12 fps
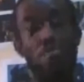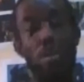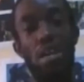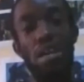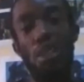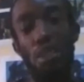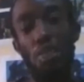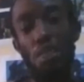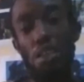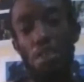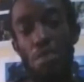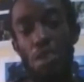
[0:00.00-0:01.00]
me my
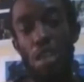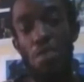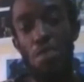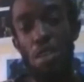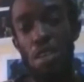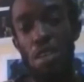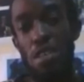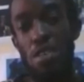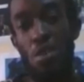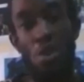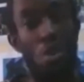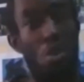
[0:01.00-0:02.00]
award when I win
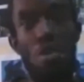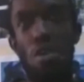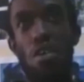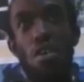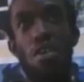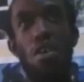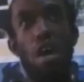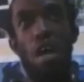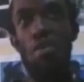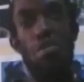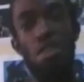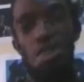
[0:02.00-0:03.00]
it, or
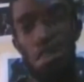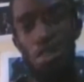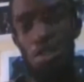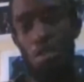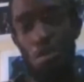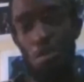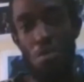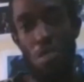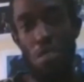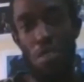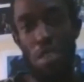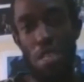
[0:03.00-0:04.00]
I don't need to
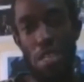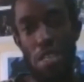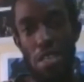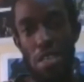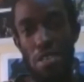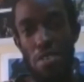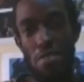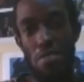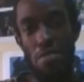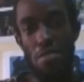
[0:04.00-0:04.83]
even say it.